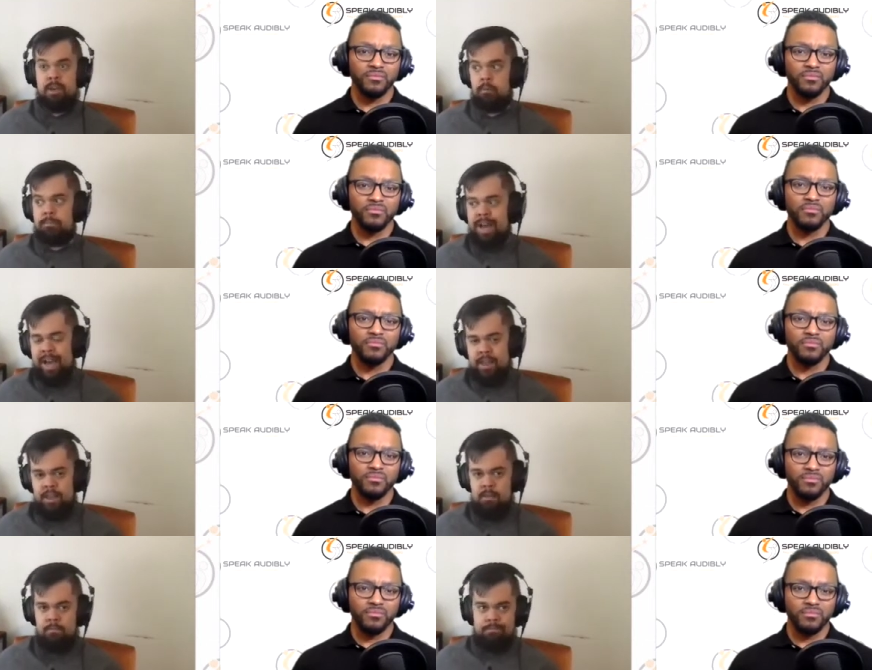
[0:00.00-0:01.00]
Speaker 1: help guide
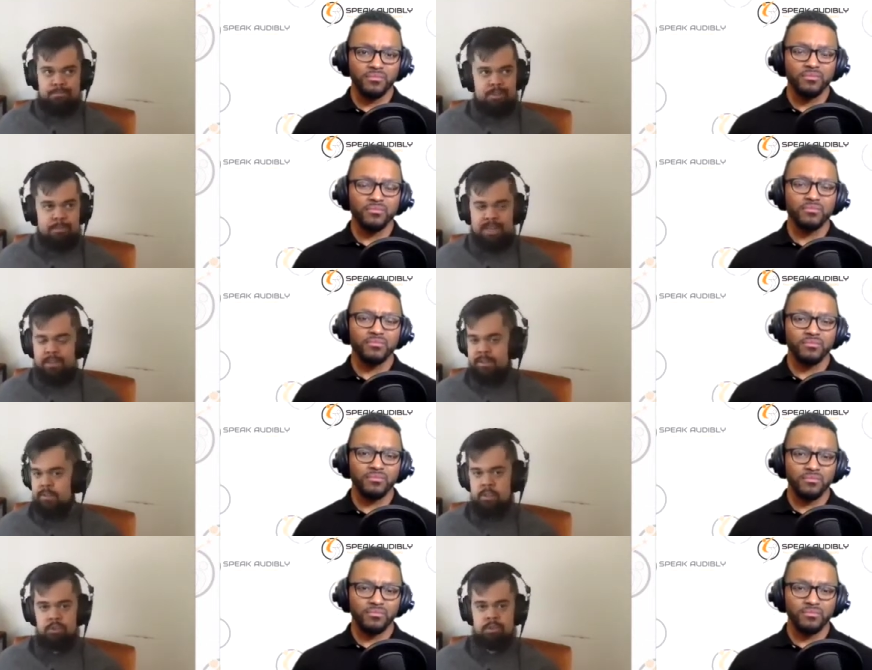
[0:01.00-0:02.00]
them to make the
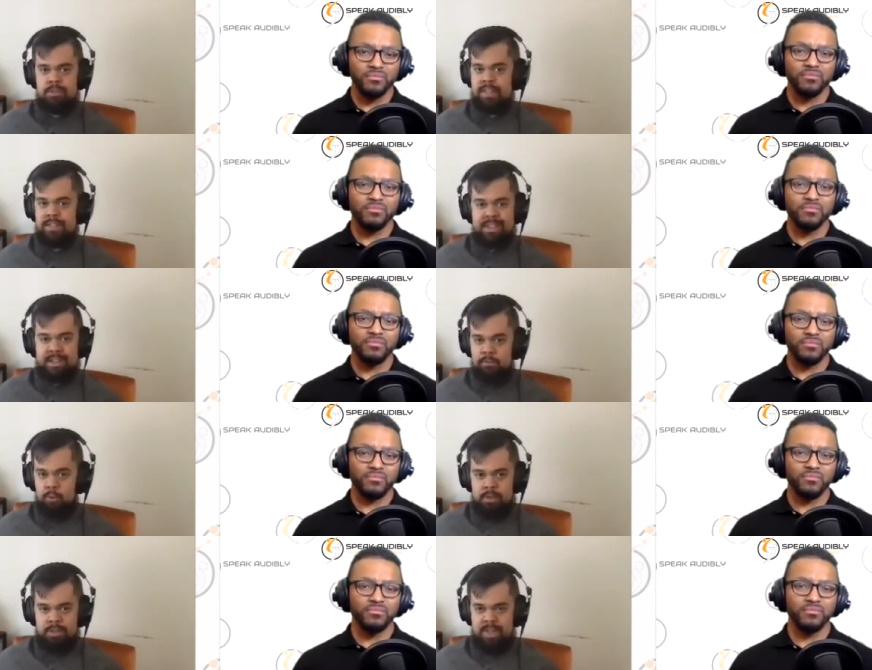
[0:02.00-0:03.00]
decisions that they never
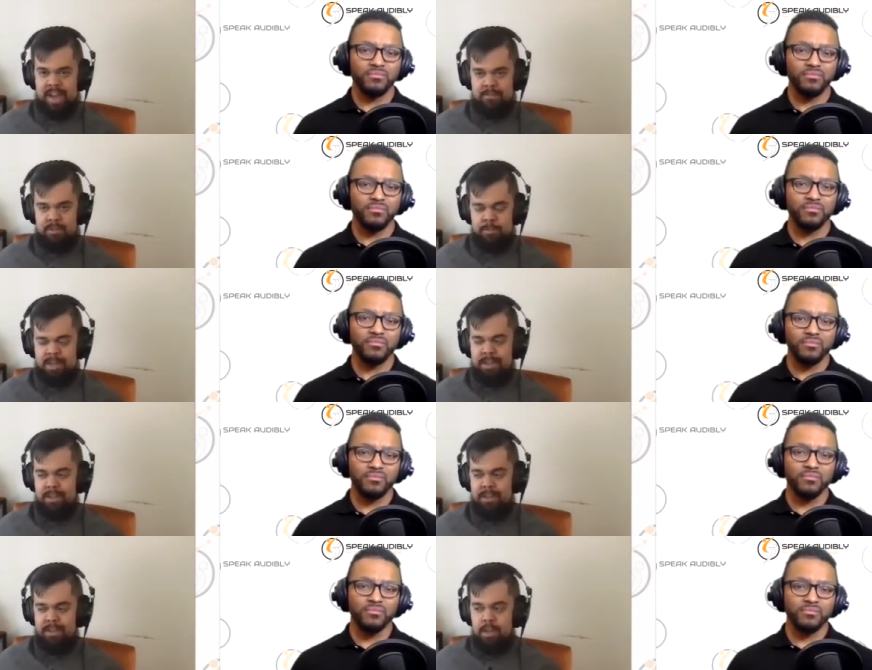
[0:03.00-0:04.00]
wanted to have to
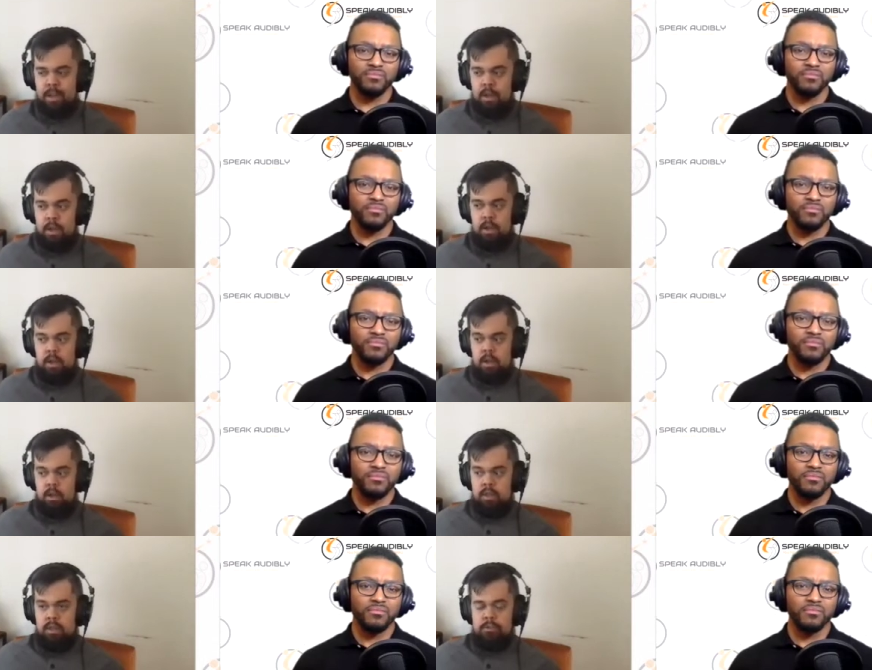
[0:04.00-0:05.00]
make.
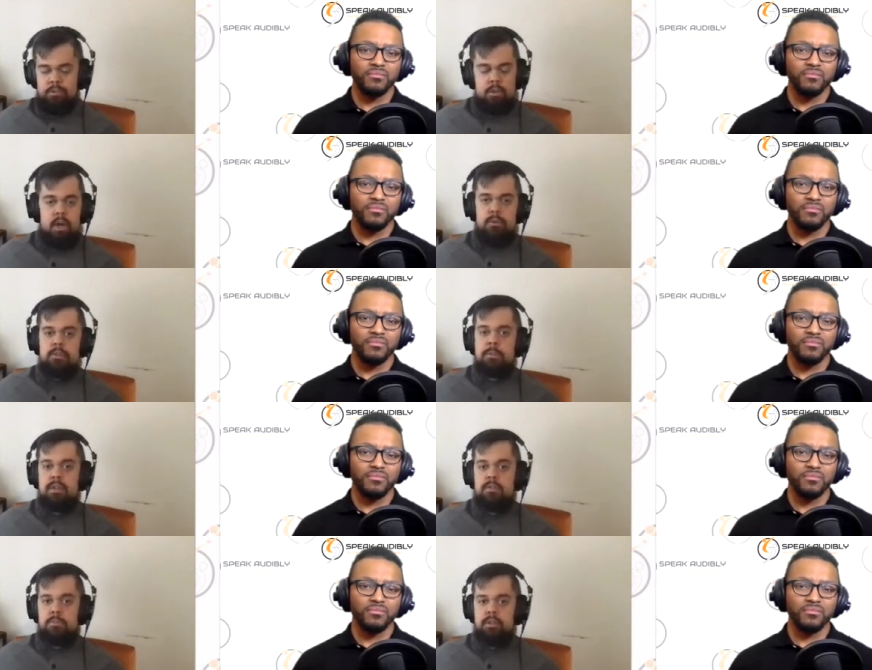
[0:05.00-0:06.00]
There's a lot of
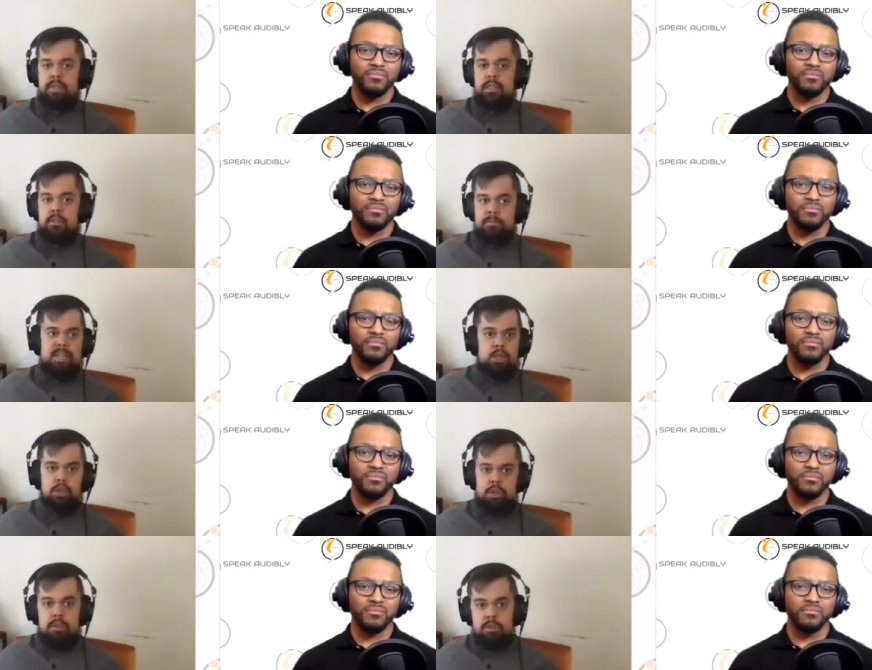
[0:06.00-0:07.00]
responsibility to be
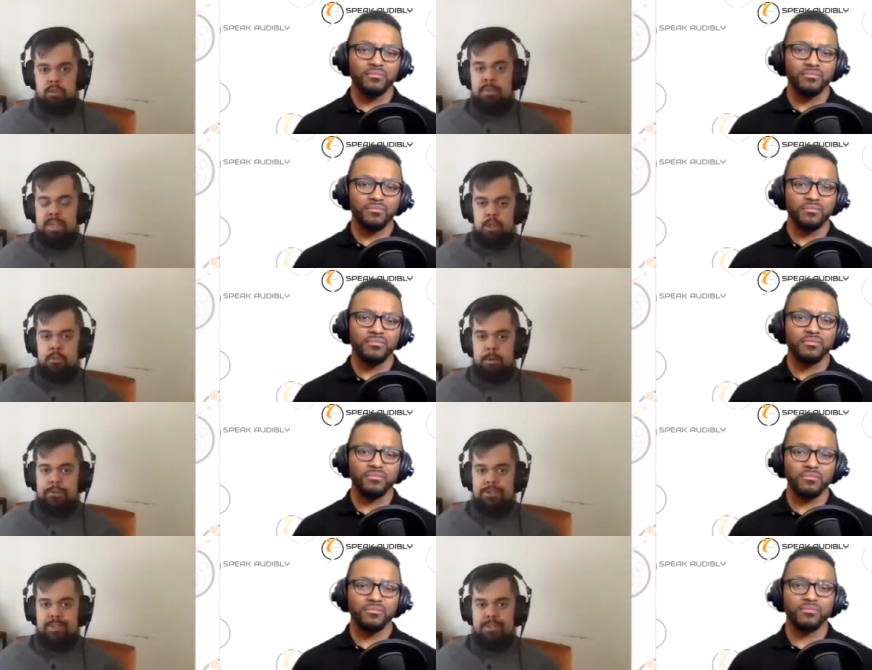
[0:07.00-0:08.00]
good, to be a good
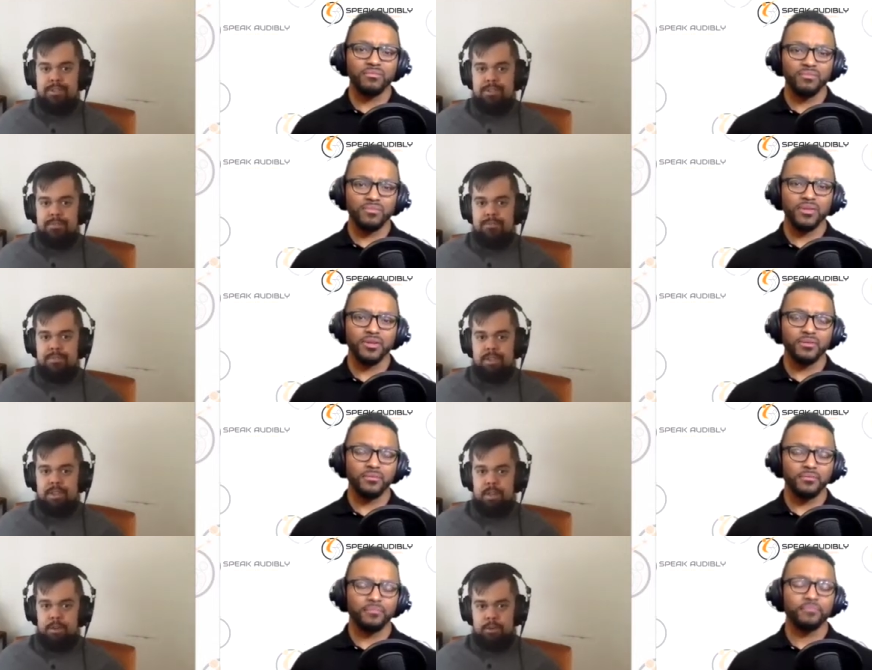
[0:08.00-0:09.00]
person. Yeah.
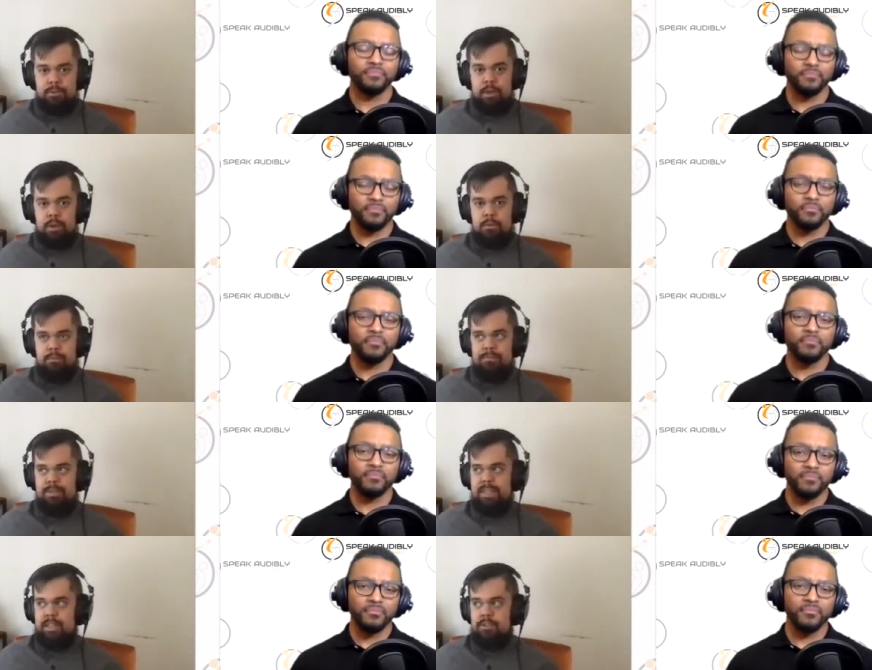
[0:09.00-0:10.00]
You know, you don't
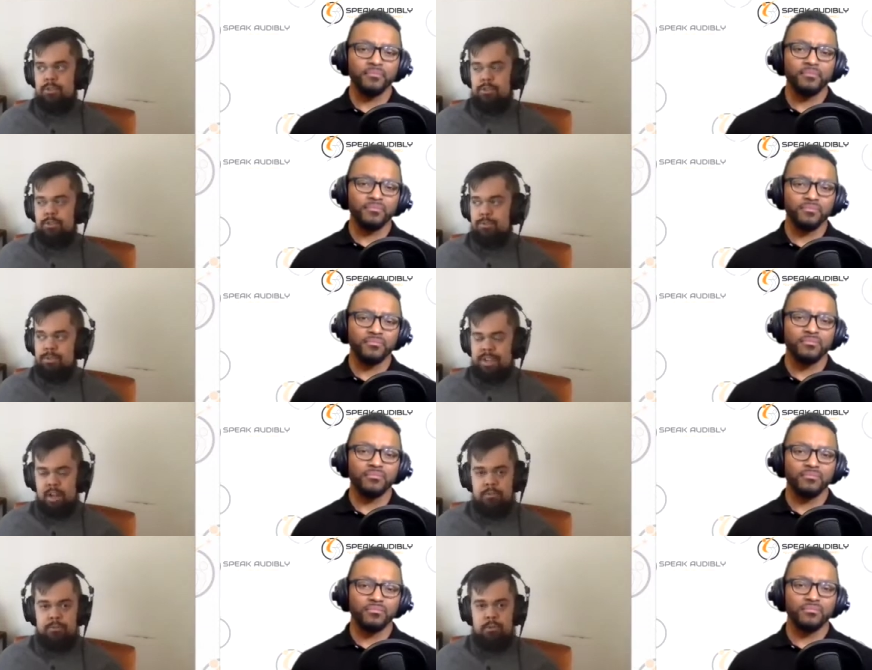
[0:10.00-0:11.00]
need to
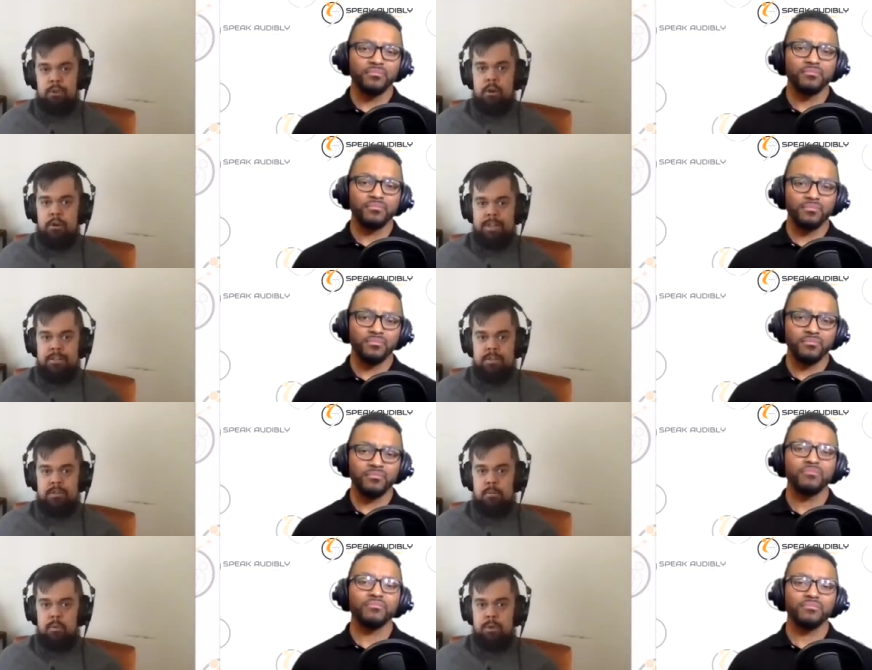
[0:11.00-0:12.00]
sell a Ferrari to
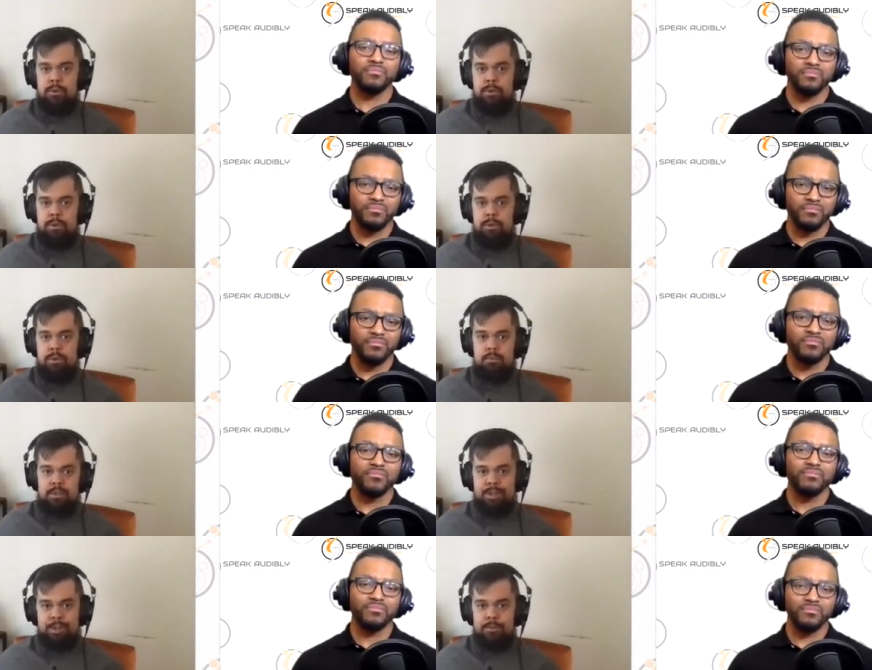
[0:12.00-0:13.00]
someone who can,
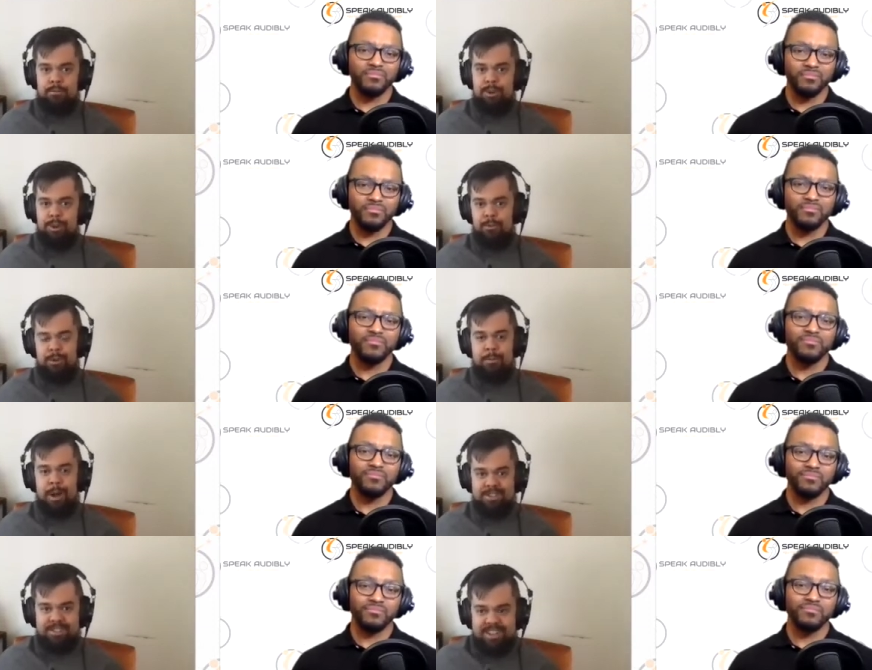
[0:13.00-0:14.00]
you know, afford a
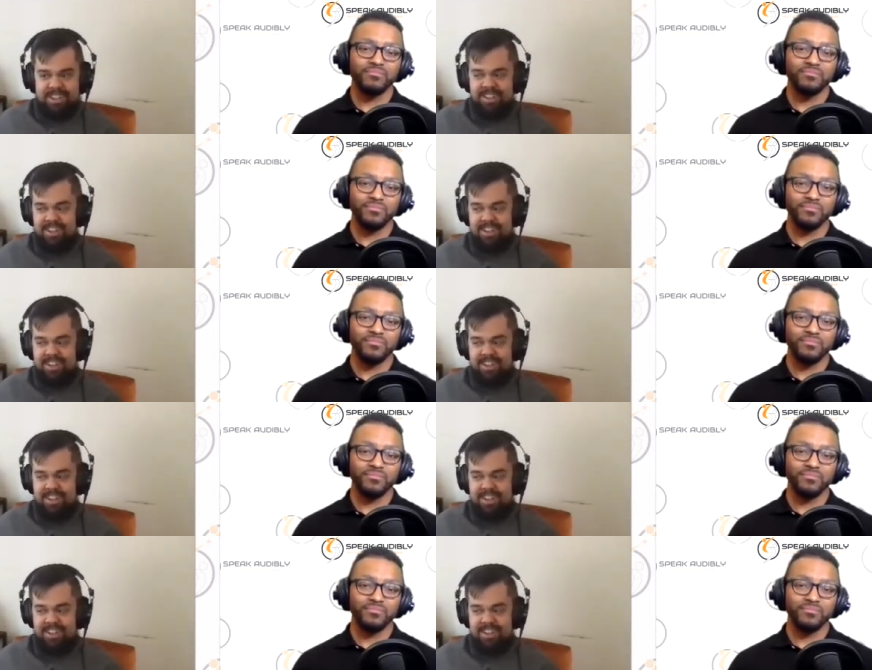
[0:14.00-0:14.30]
Mazda.